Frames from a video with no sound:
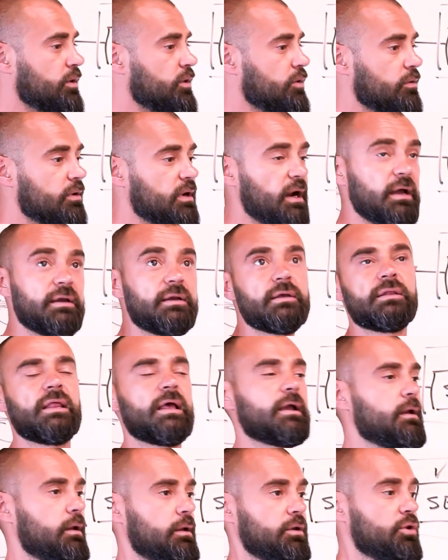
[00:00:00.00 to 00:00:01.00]
you're kind of
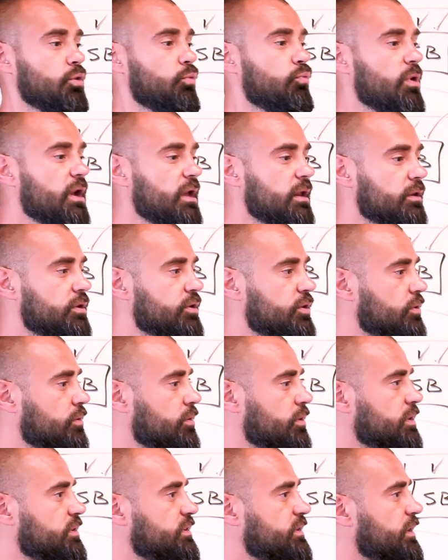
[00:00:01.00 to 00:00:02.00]
like in the wind.
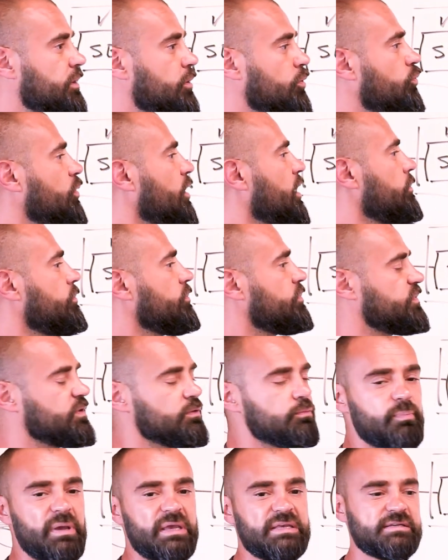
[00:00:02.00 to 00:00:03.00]
You're at their whim
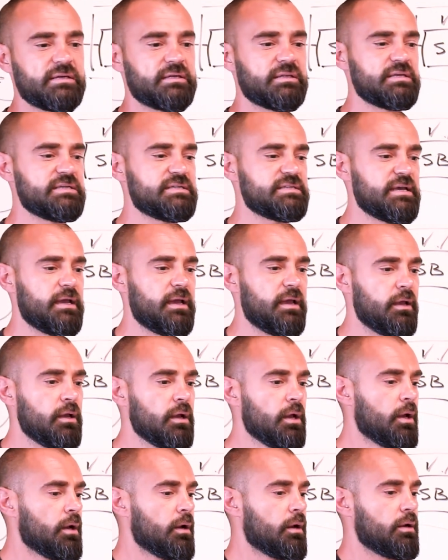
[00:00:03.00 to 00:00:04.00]
to basically
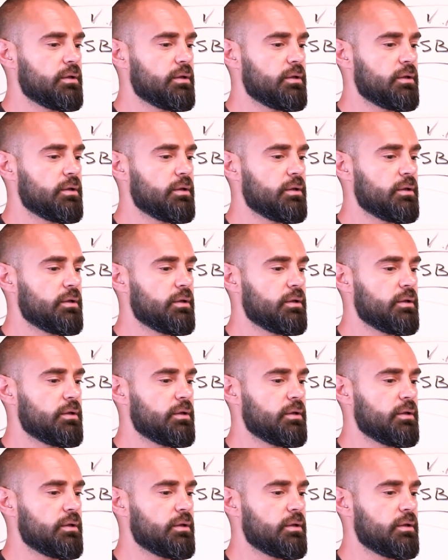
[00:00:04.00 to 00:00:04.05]
say,